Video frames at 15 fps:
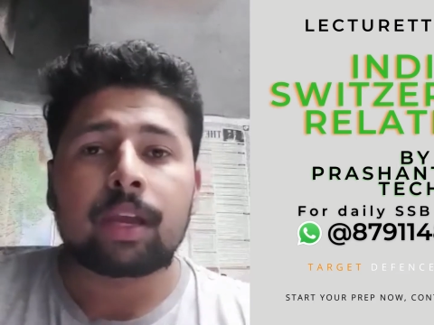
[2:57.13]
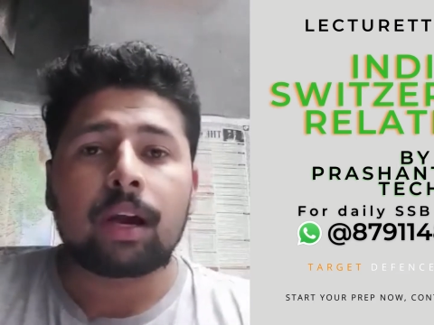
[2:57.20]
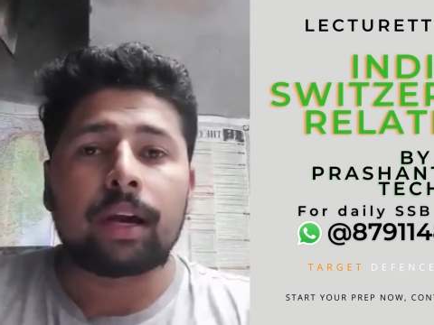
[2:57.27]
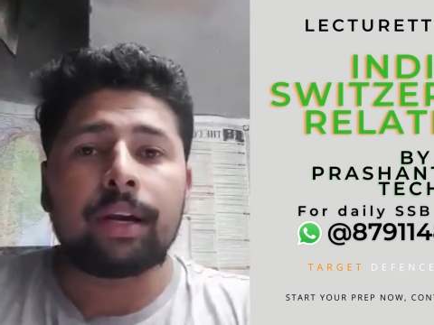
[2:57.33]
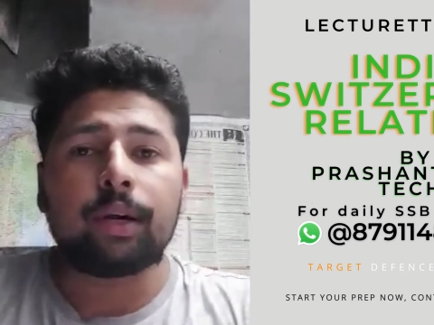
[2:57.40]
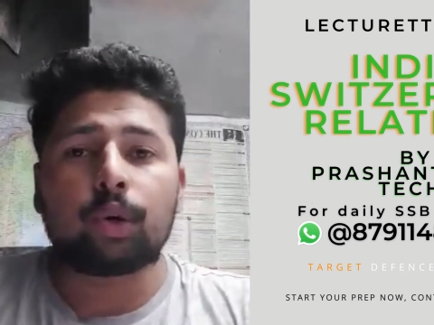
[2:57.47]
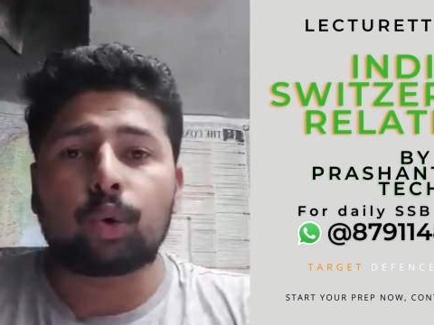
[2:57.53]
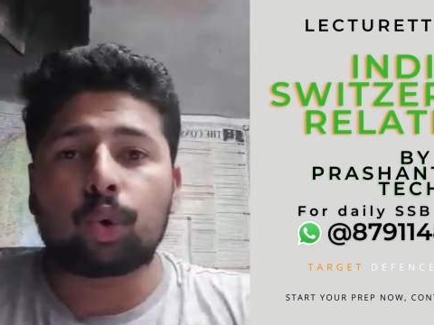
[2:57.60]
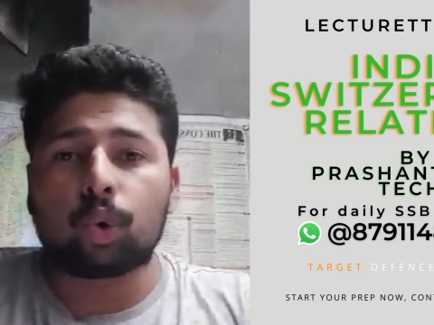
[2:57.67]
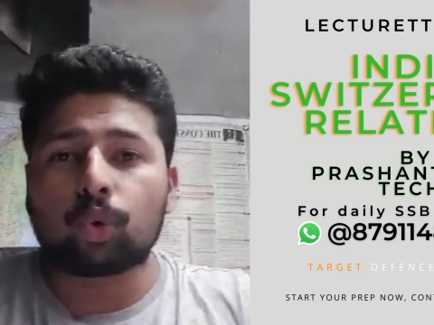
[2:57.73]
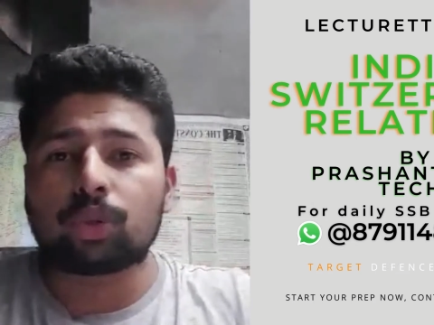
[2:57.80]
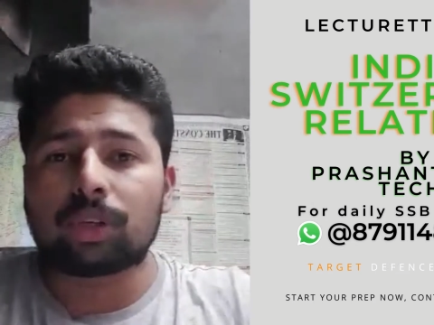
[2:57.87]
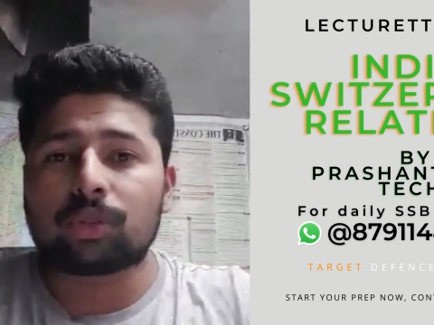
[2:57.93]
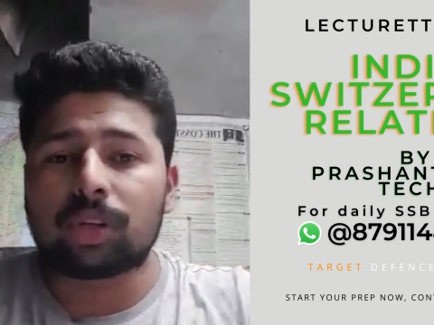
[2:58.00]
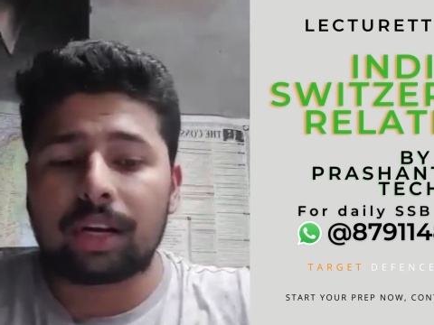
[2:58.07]
in
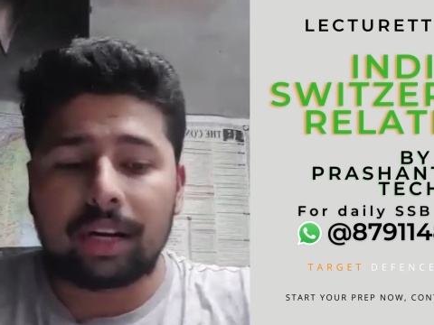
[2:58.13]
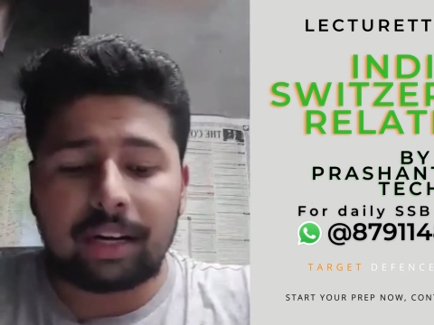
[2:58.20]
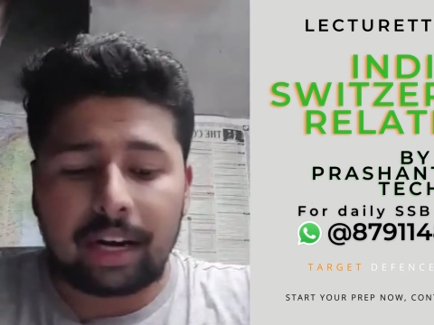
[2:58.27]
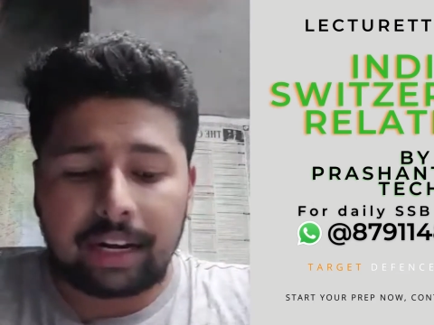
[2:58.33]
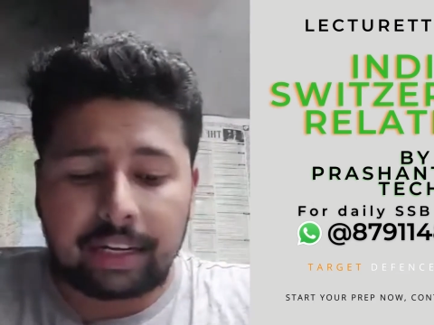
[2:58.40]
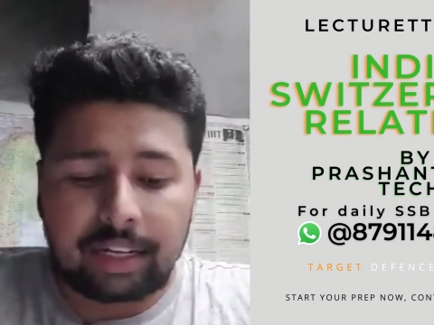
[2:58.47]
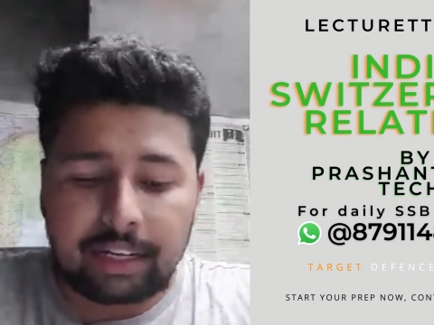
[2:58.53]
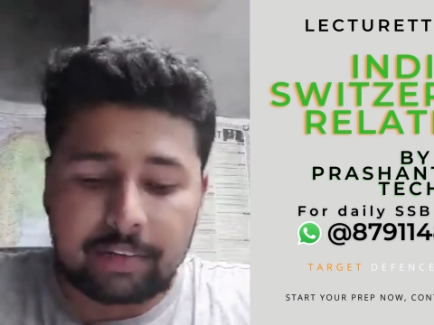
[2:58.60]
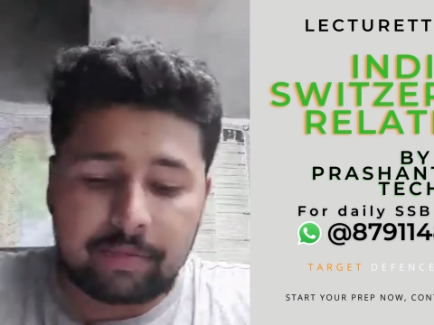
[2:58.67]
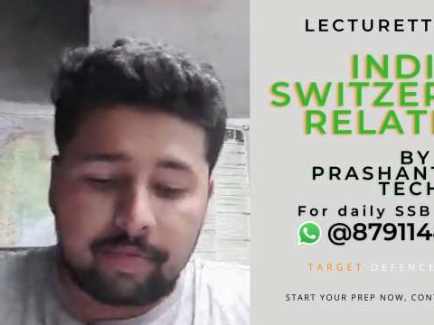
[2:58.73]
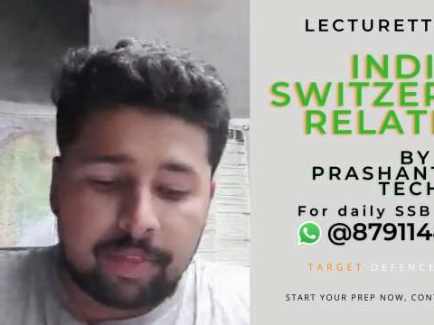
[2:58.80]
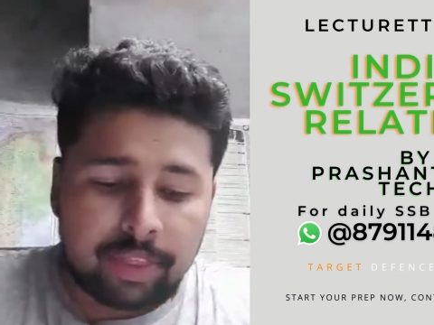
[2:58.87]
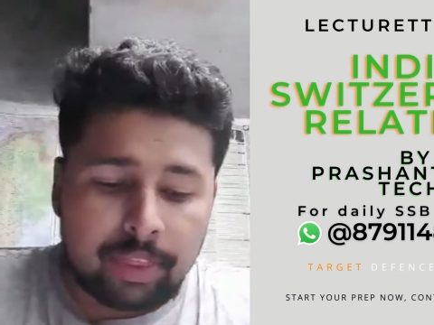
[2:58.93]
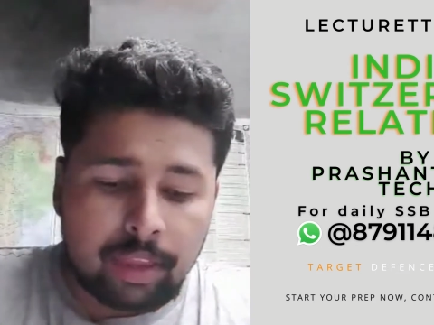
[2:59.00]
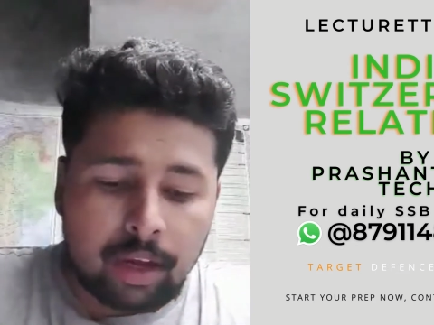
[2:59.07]
2019.
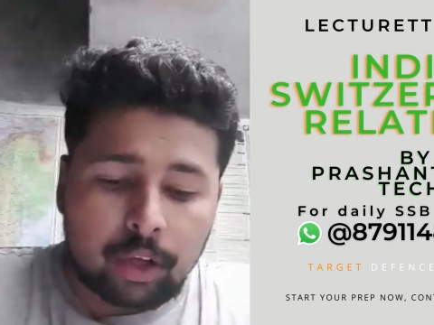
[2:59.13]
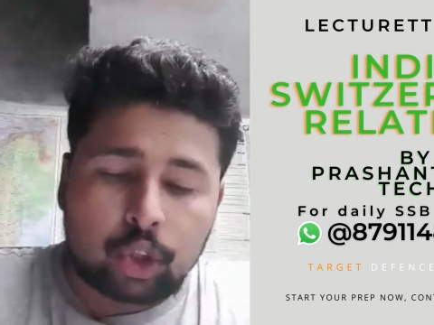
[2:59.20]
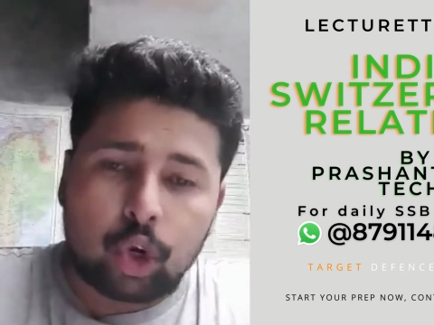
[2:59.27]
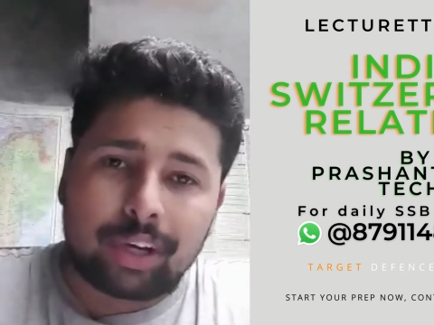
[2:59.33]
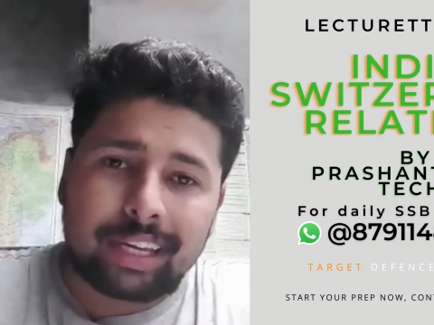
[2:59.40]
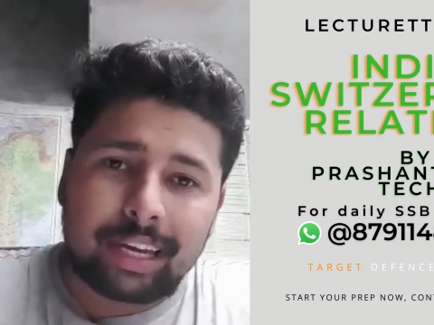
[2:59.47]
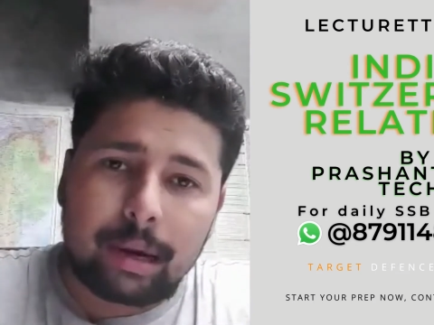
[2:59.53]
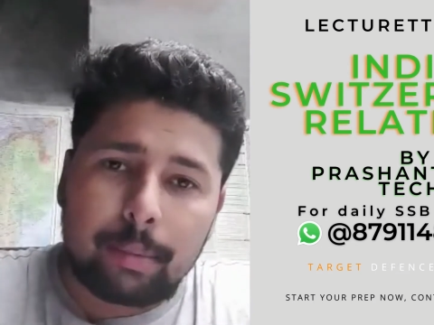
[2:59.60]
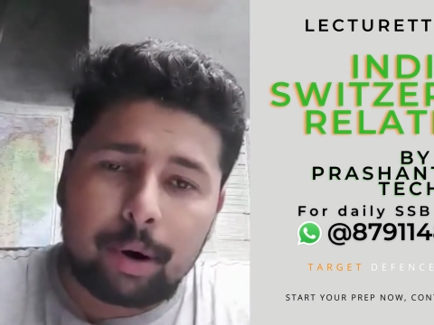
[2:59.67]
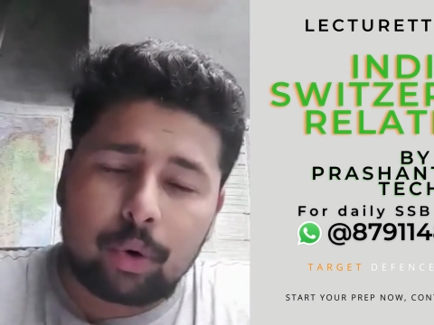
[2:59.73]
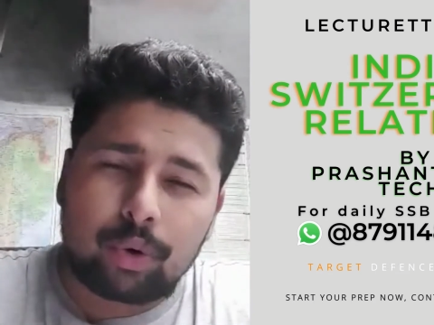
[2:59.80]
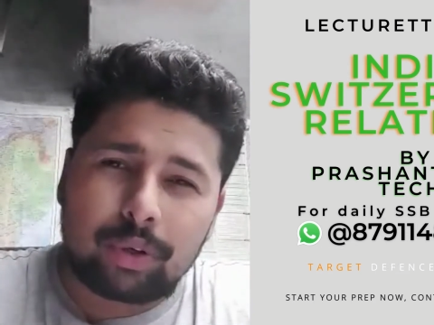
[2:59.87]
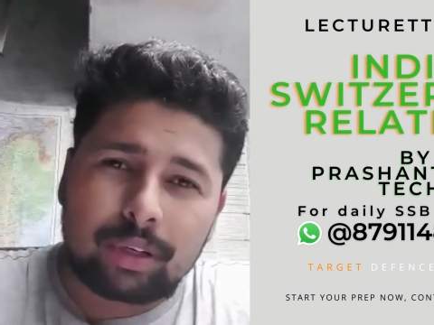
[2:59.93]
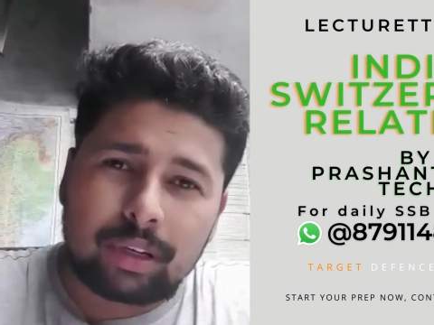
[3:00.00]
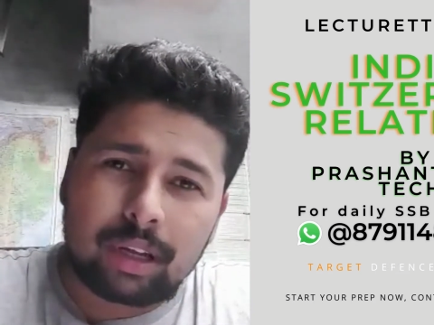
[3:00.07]
Talking
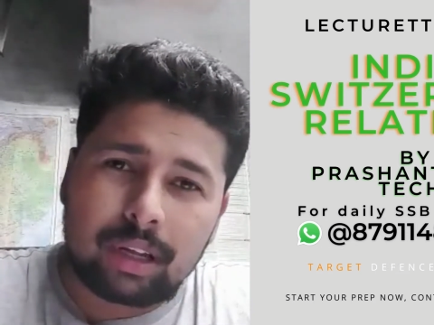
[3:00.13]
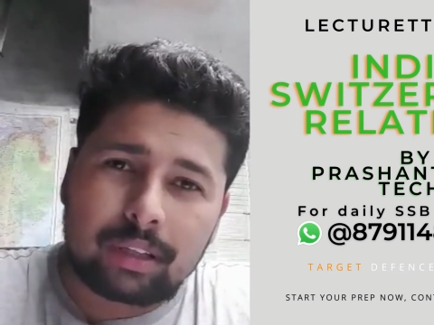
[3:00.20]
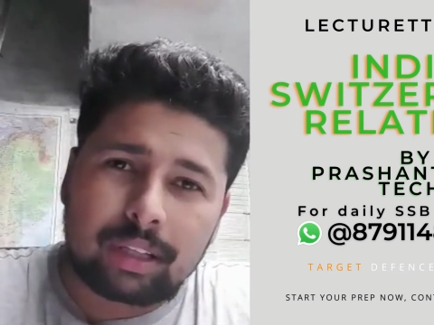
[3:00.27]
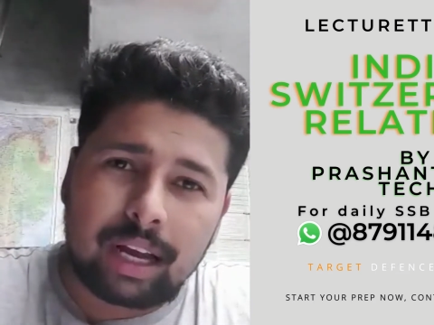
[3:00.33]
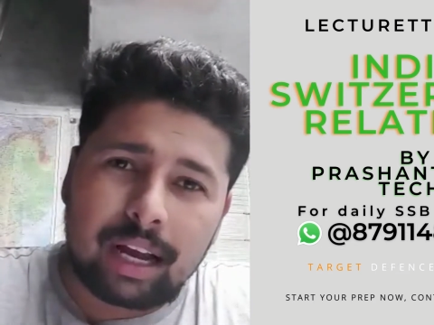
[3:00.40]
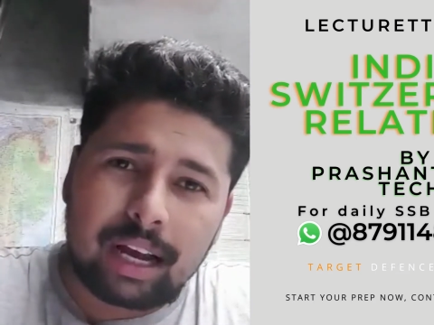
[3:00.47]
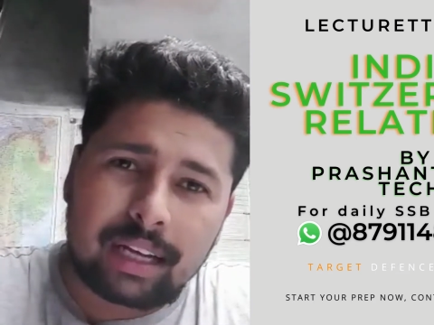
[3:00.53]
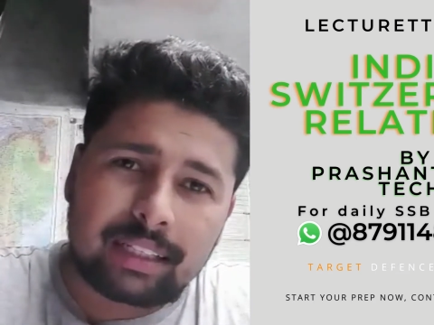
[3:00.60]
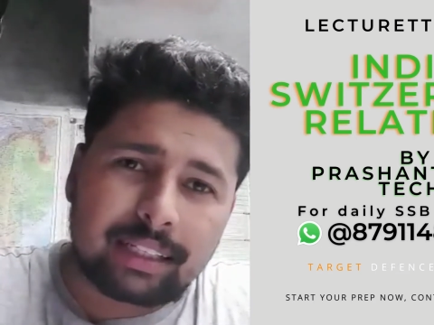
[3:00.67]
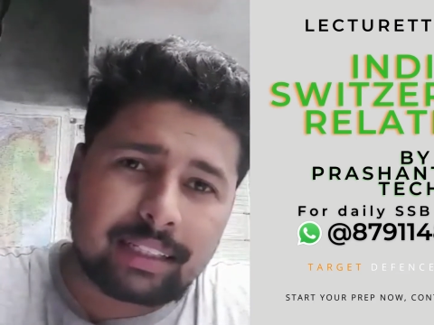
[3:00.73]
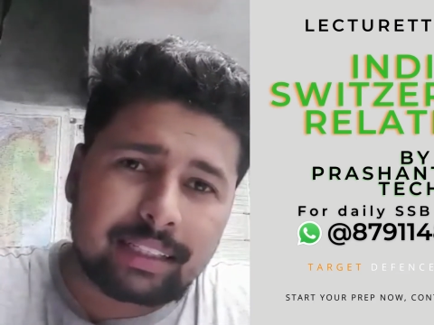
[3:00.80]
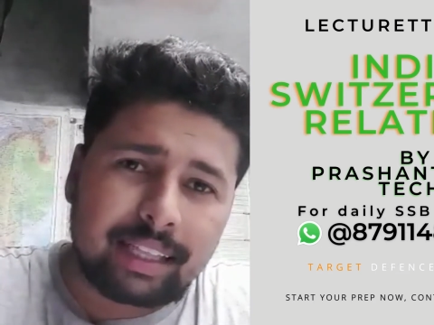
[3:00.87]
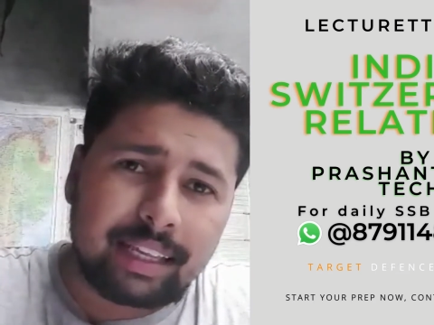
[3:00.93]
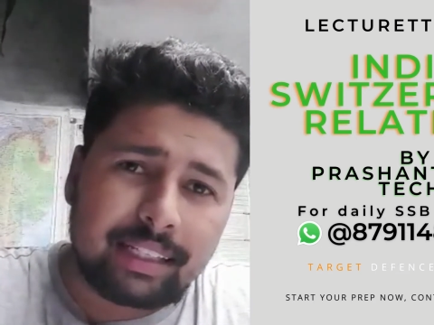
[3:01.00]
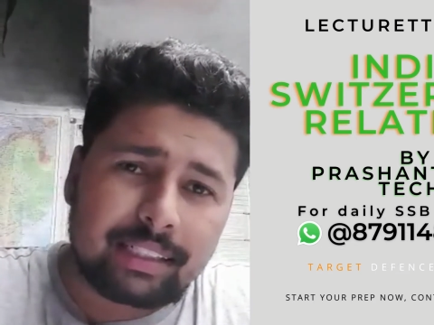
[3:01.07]
about the other
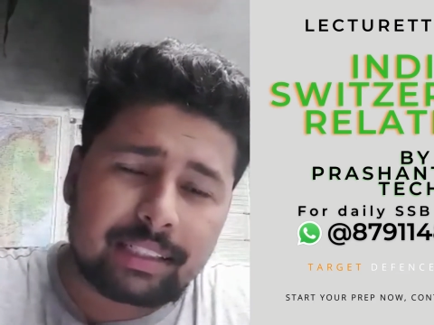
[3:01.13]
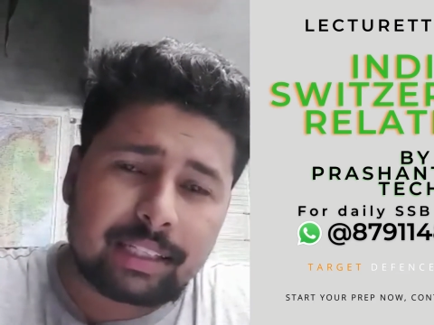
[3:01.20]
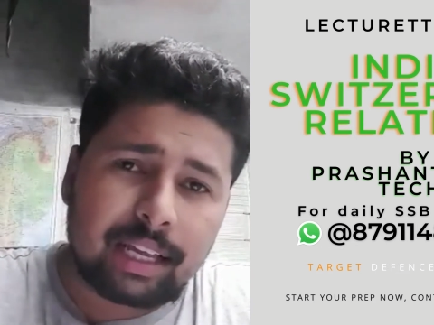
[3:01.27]
things